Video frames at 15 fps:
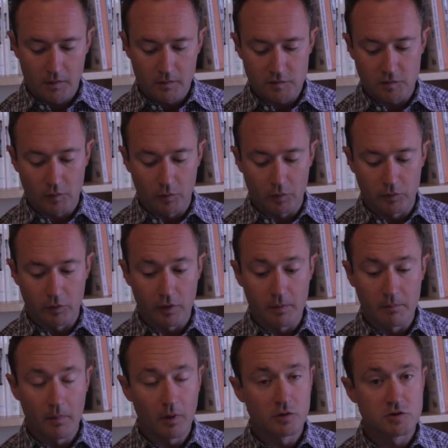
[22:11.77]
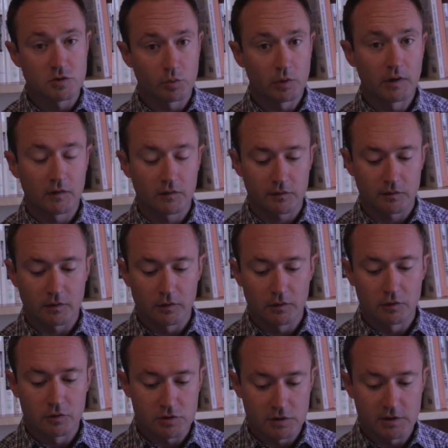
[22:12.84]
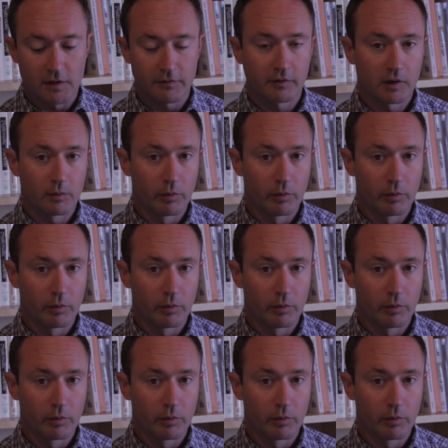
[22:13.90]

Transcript: So during most weeks, you should definitely